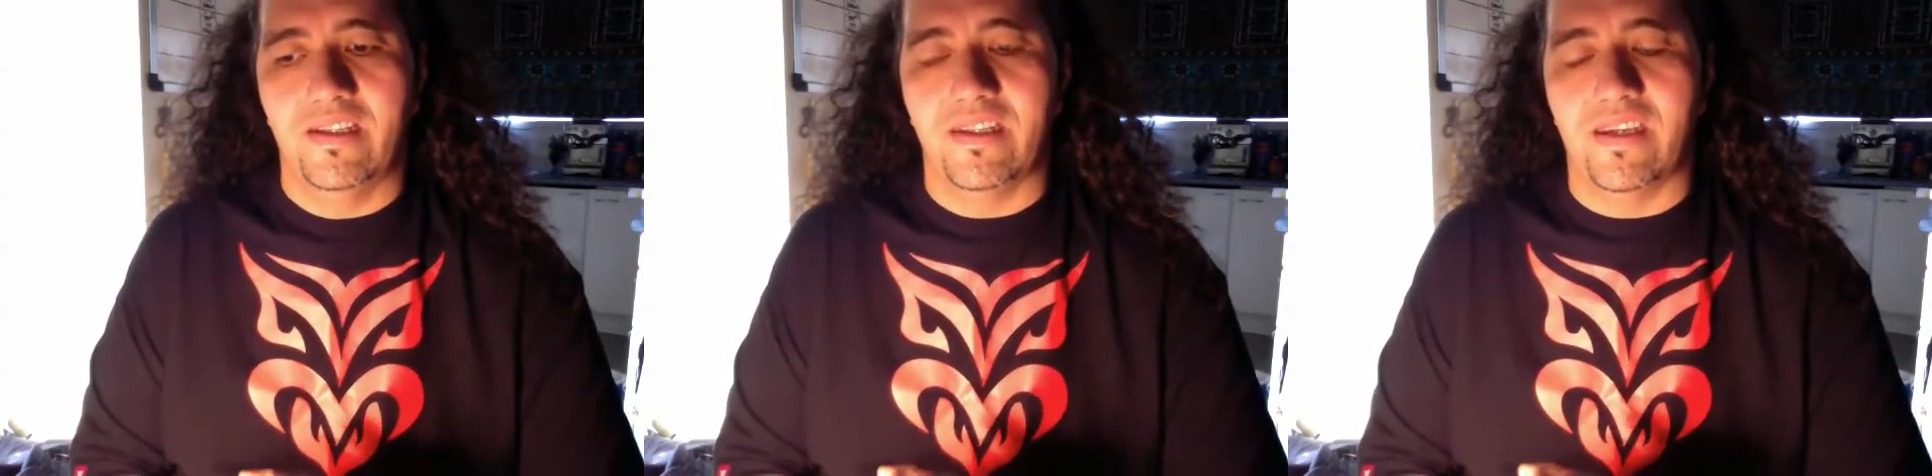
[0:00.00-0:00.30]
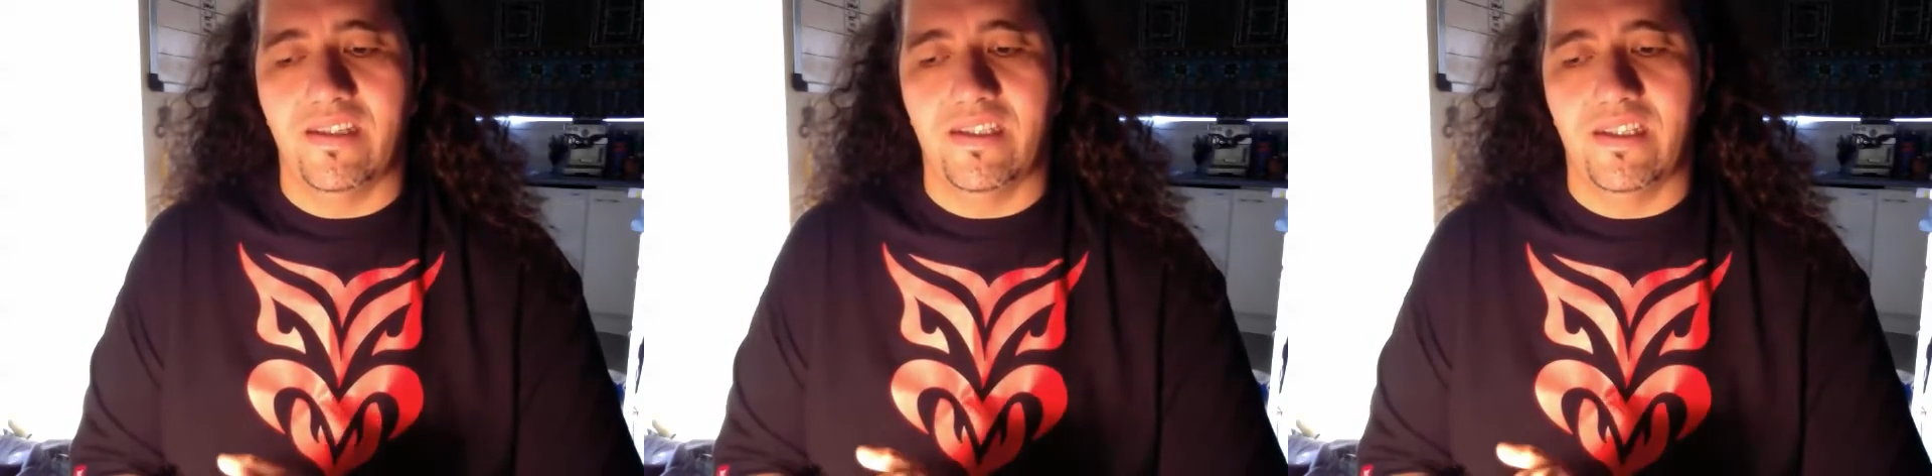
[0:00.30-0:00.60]

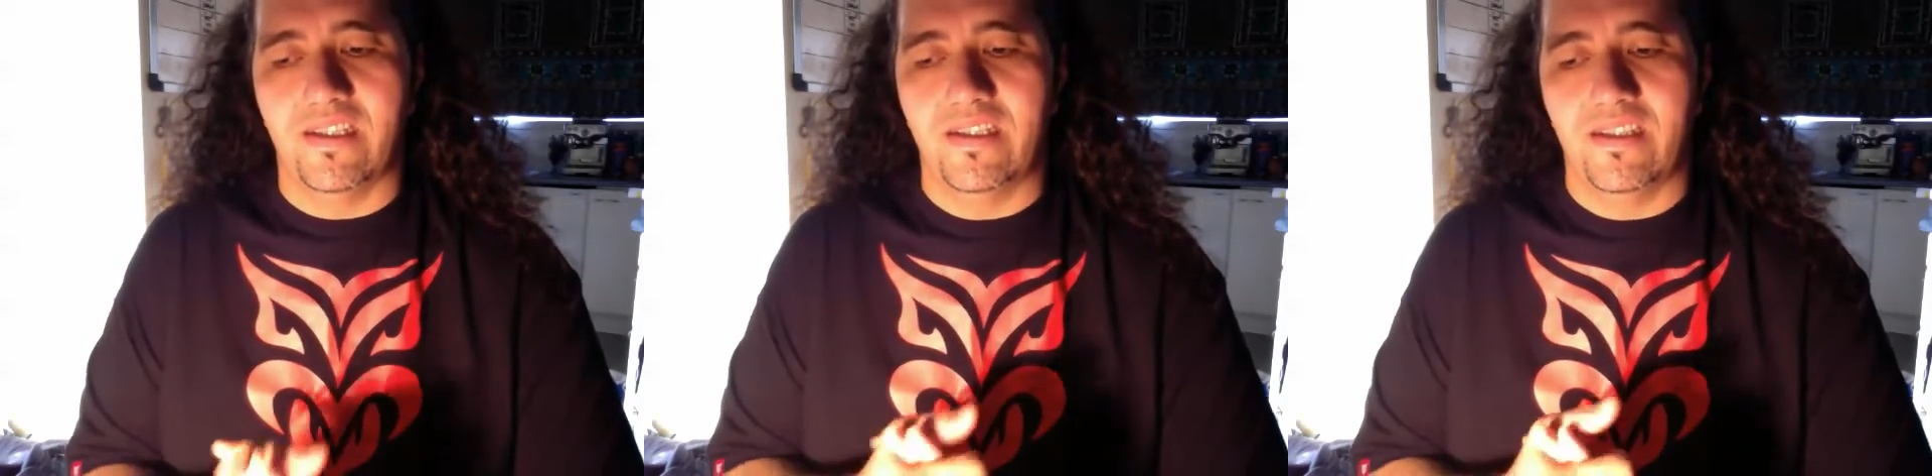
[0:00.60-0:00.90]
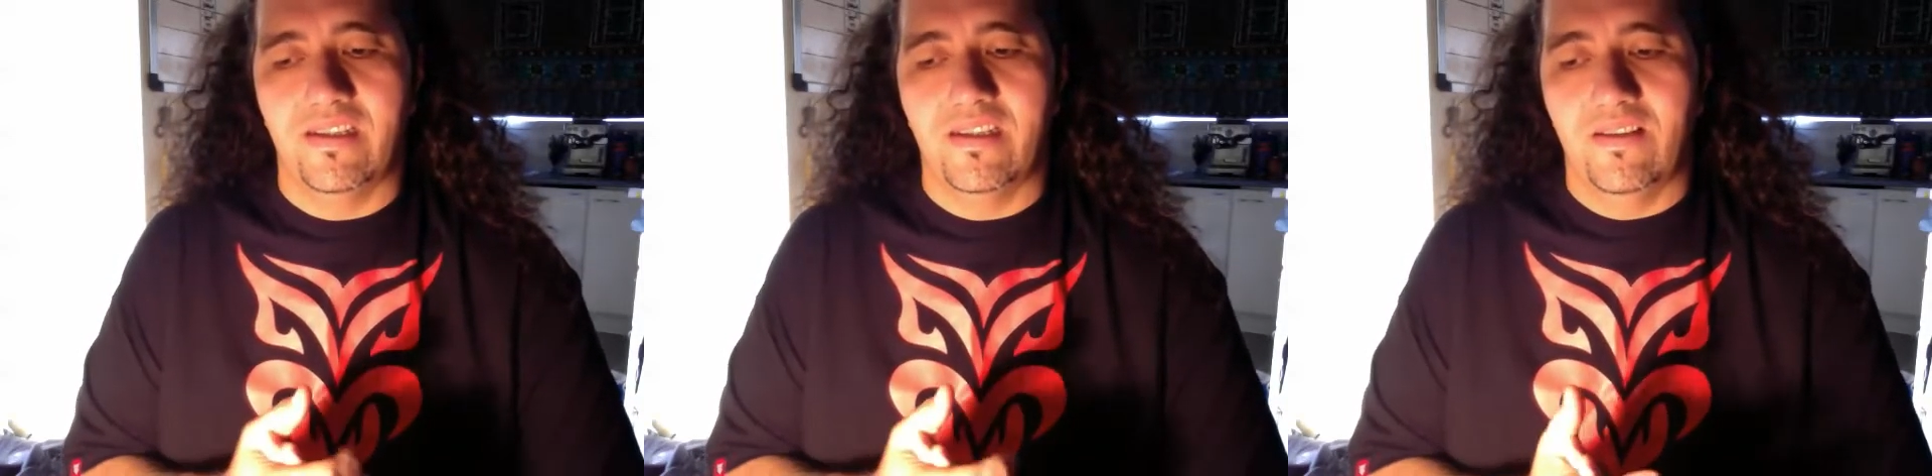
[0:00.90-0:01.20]
kgs,
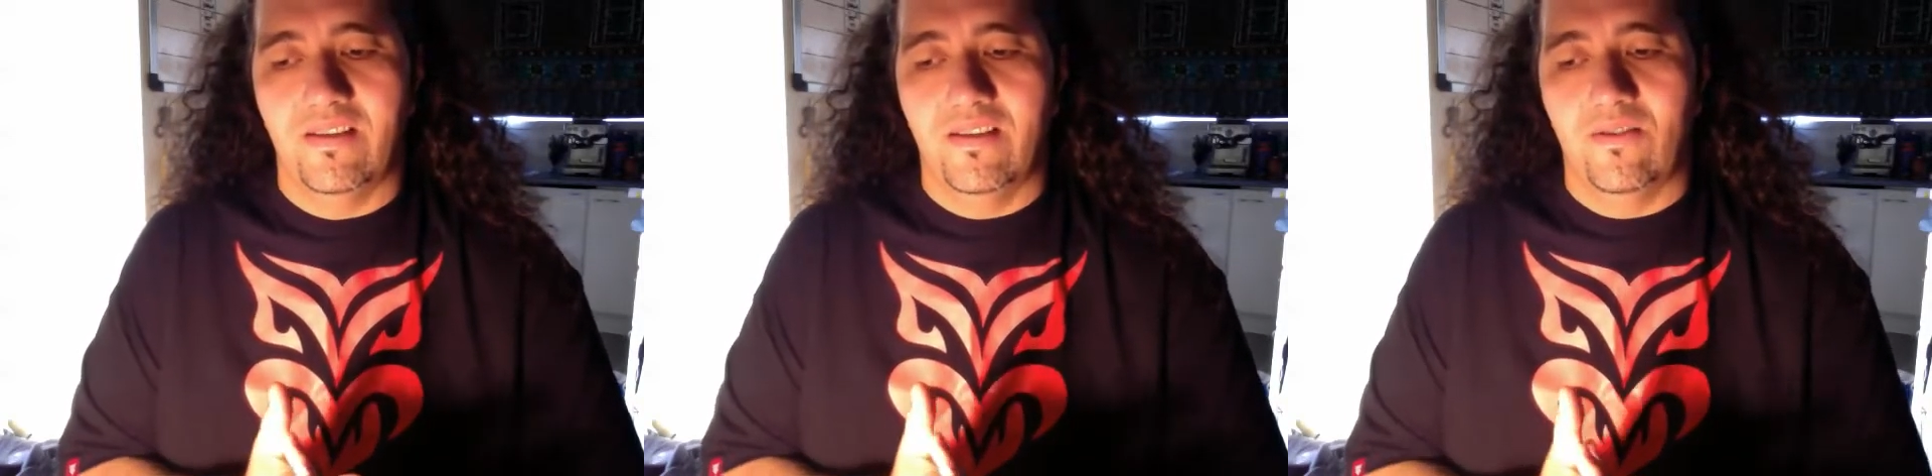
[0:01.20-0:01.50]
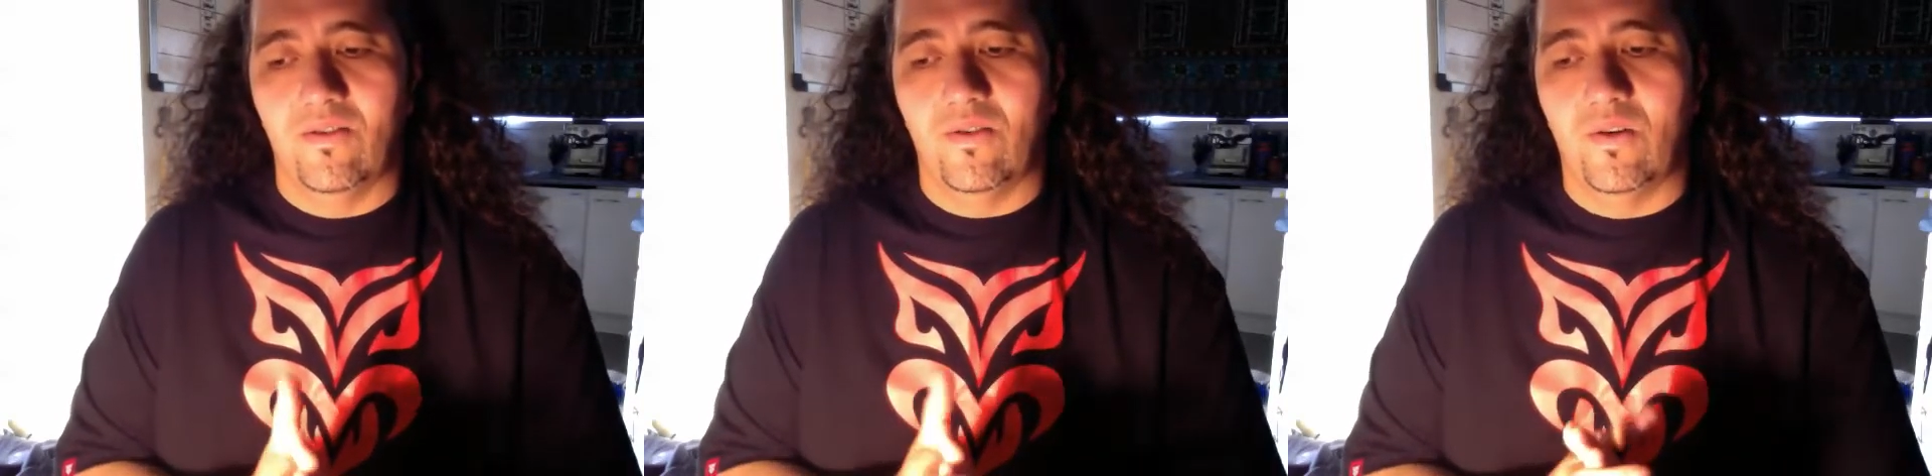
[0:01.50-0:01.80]

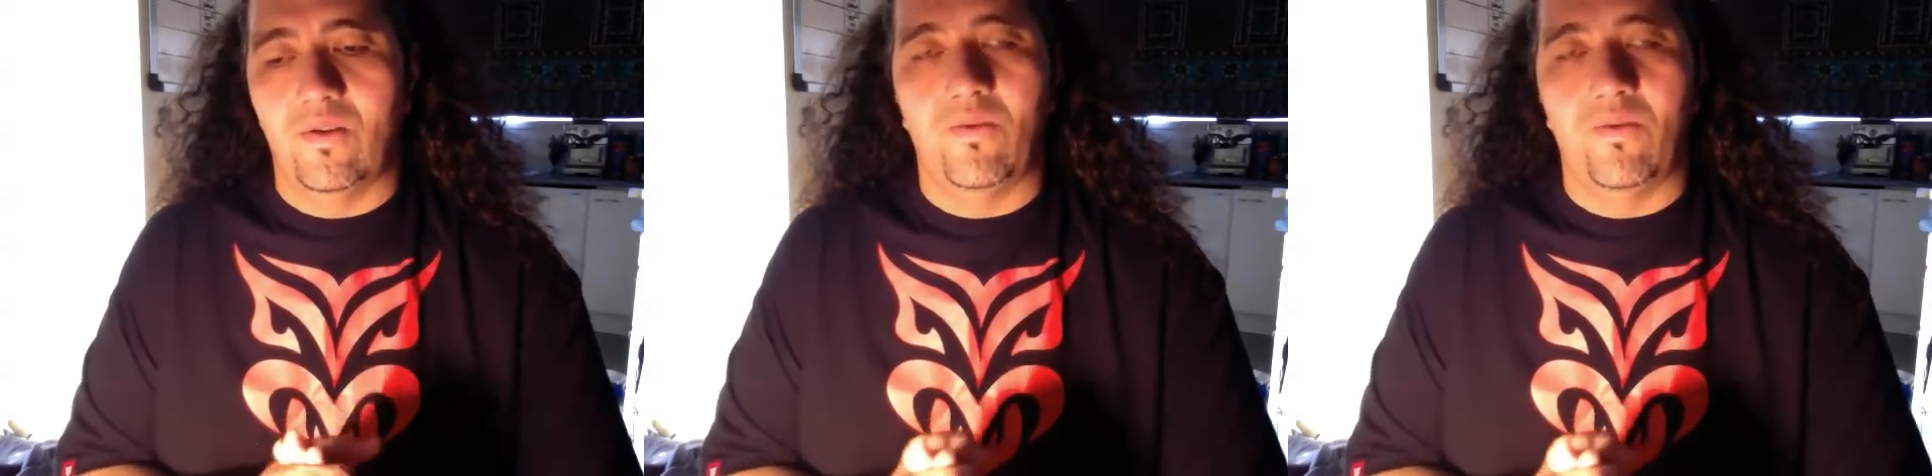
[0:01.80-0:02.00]
or